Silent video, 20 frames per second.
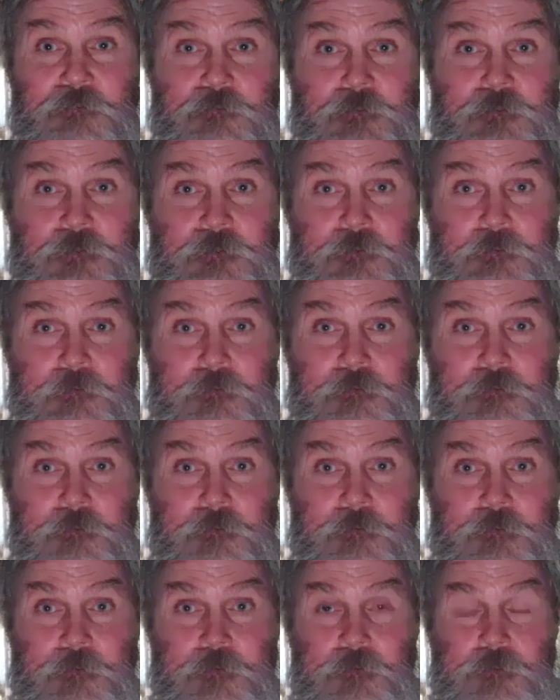sick with
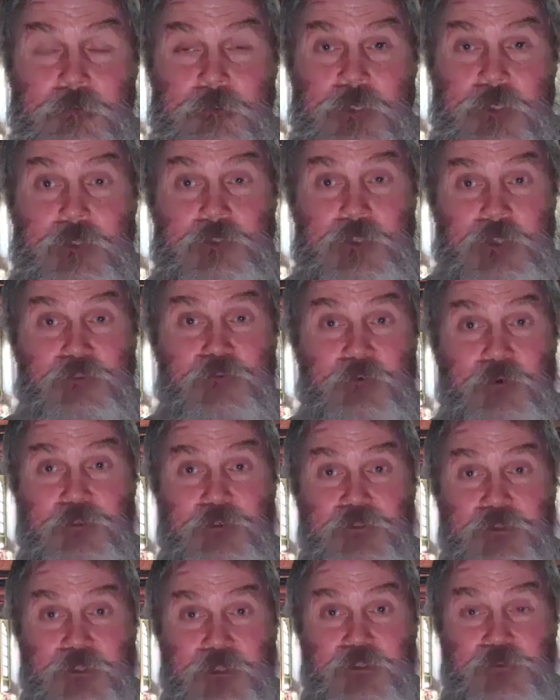guilt
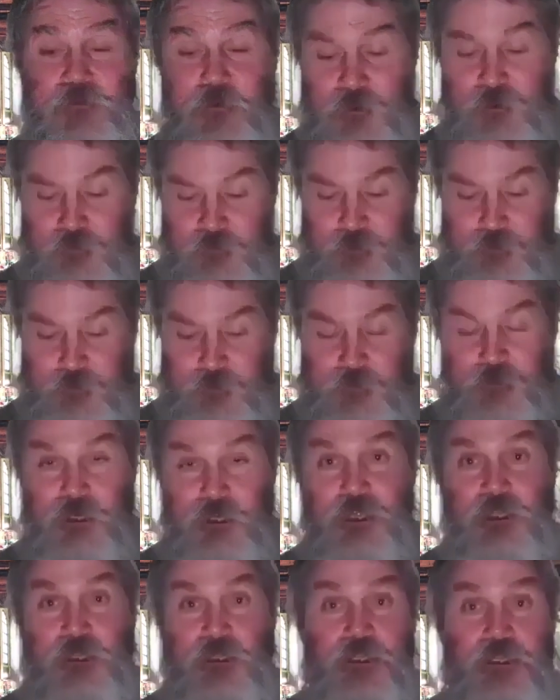in these first
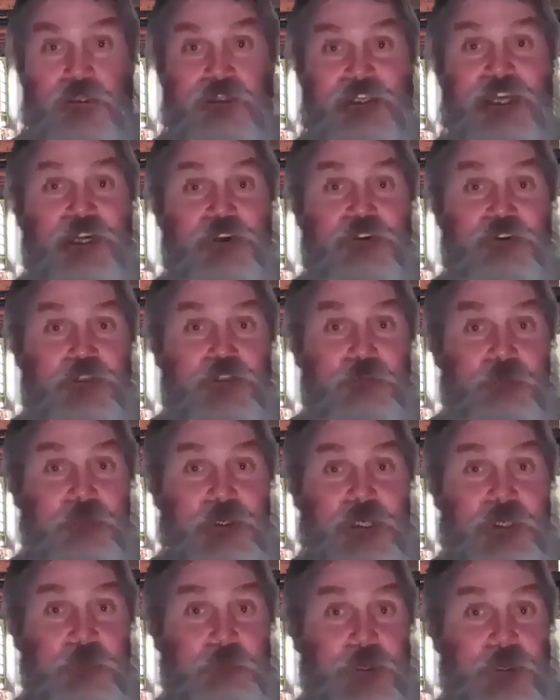six verses.
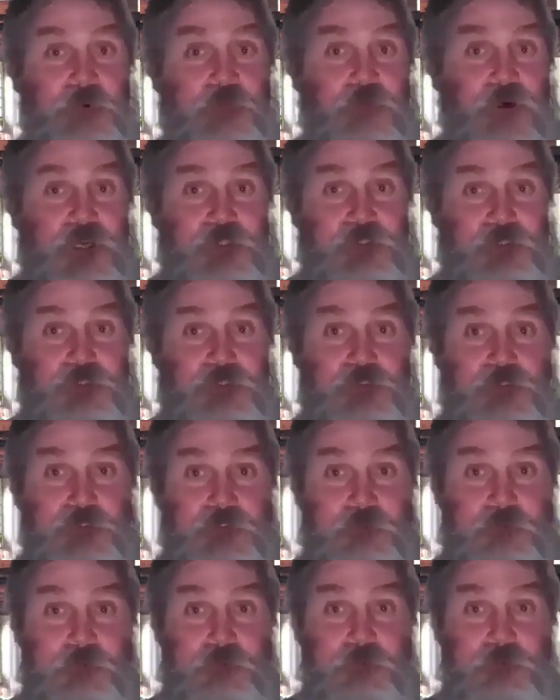They are the
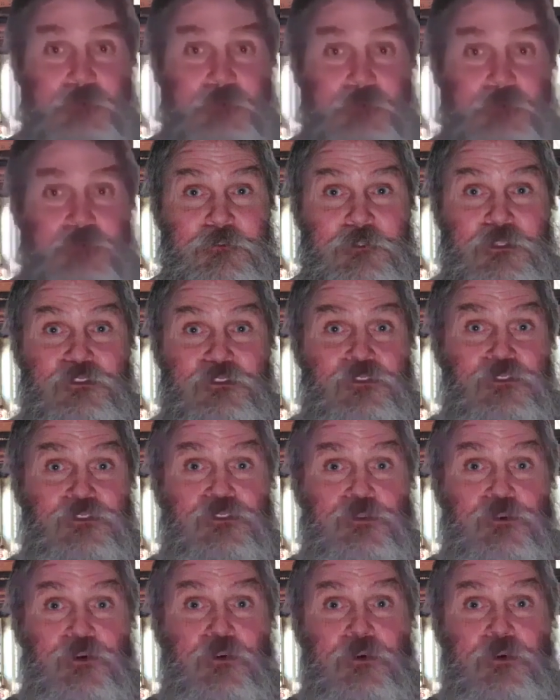many made righteous.
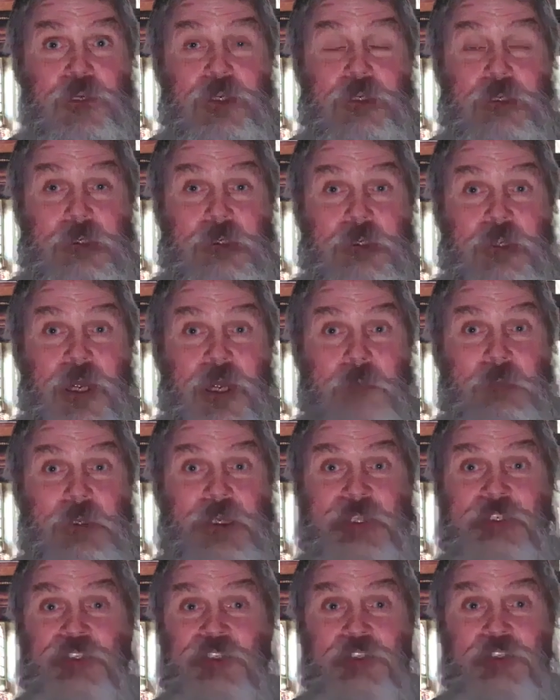See, it's a
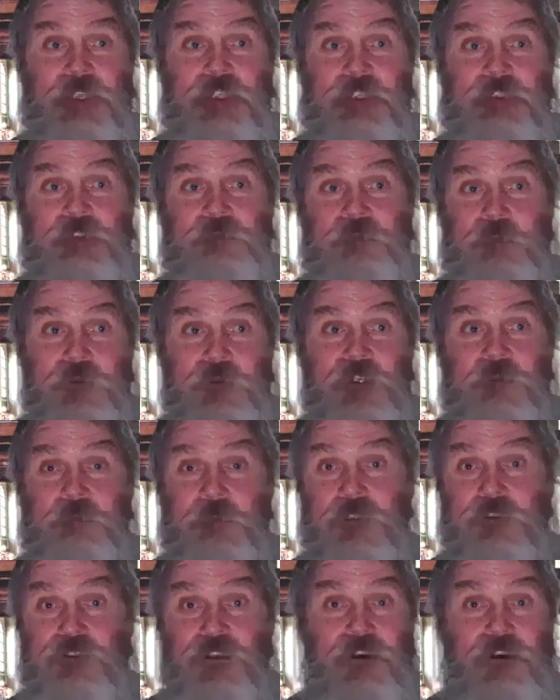story. I mean,
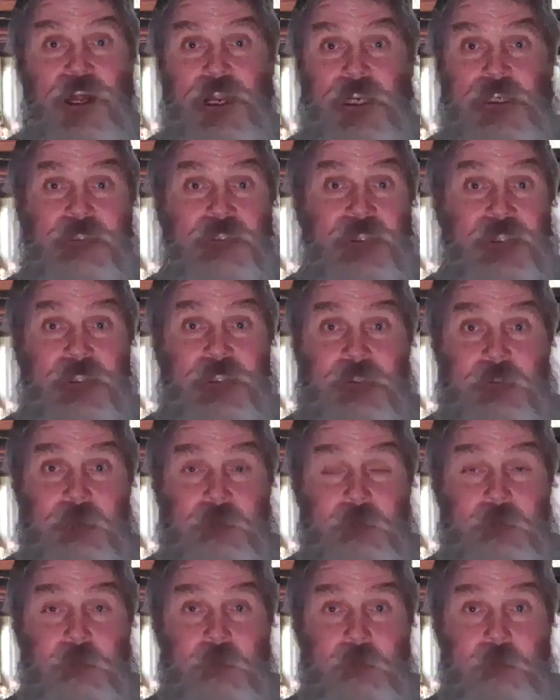he's, he's pretty
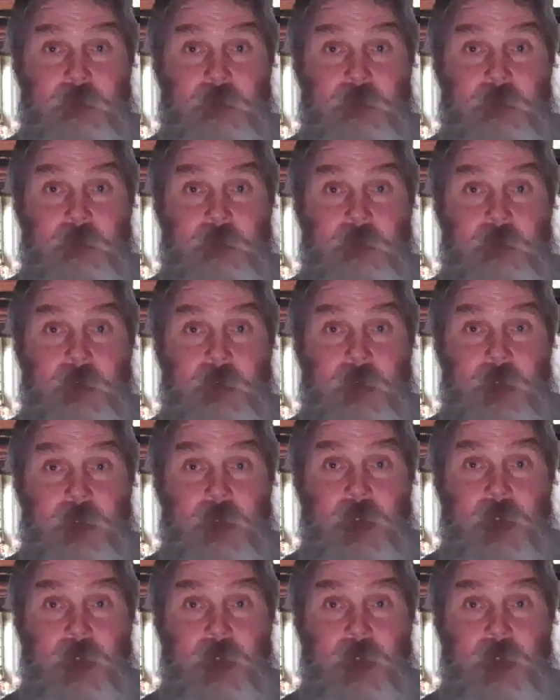much like them.